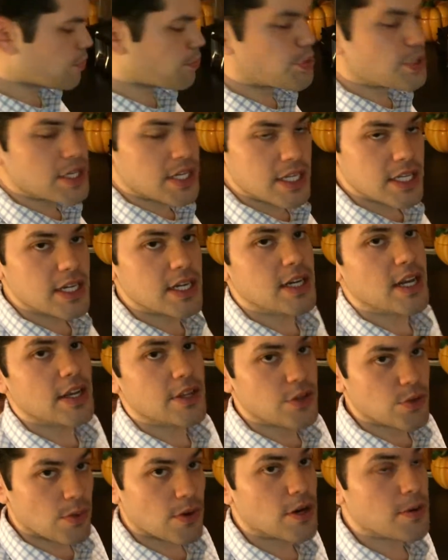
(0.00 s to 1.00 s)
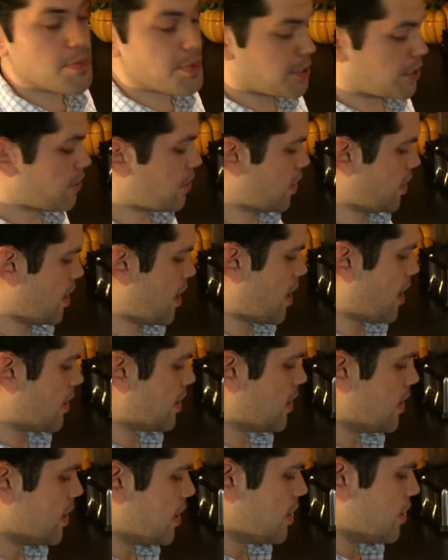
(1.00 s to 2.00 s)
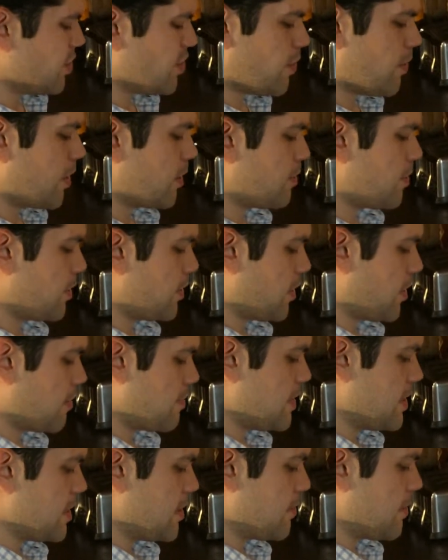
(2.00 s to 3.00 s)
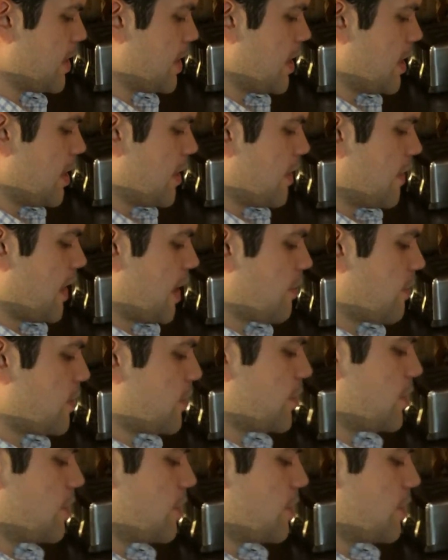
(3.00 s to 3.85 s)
you preheat it, you want to put it on high. You don't want to put it on medium. That way